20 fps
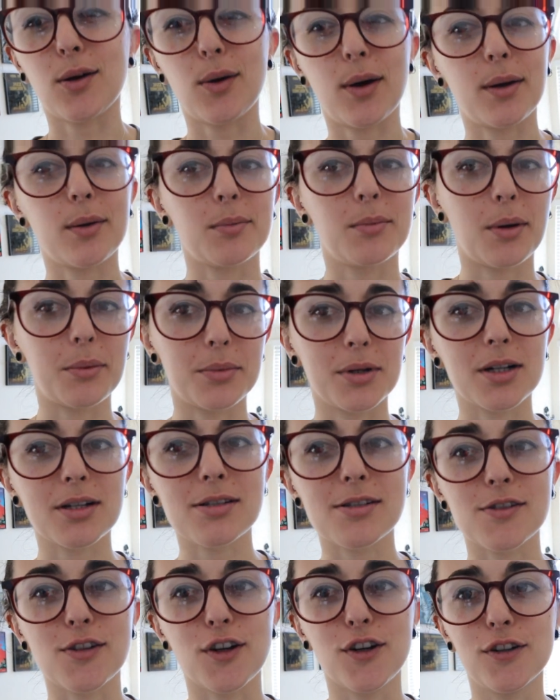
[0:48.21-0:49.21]
quite remember.
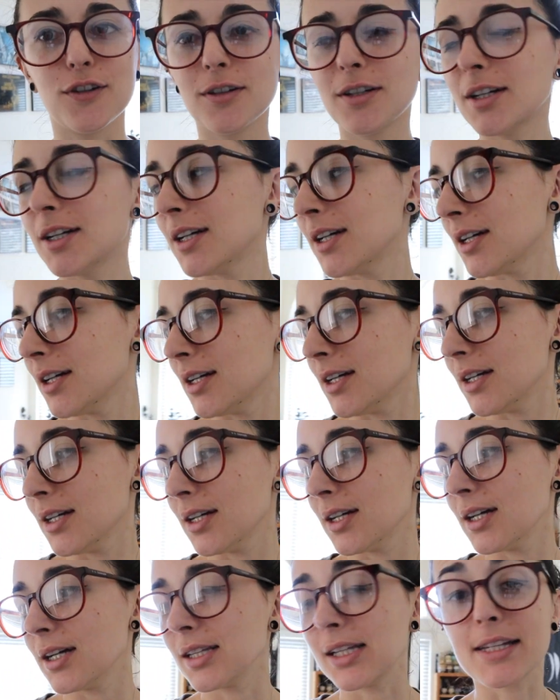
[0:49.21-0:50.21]
So
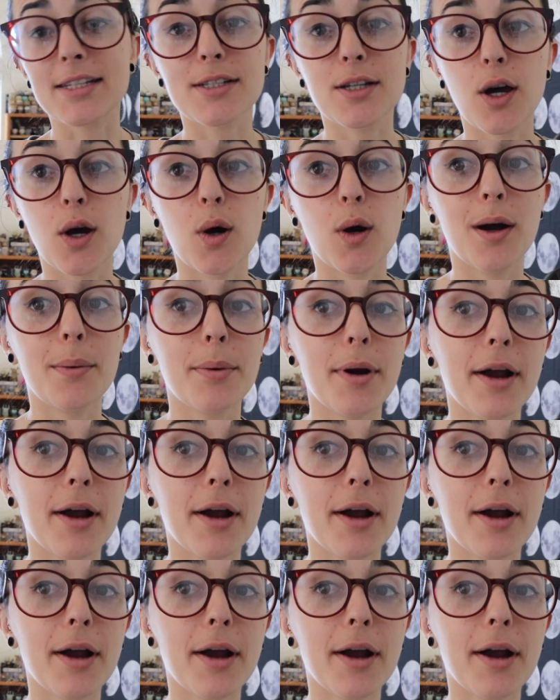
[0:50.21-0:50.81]
let's go have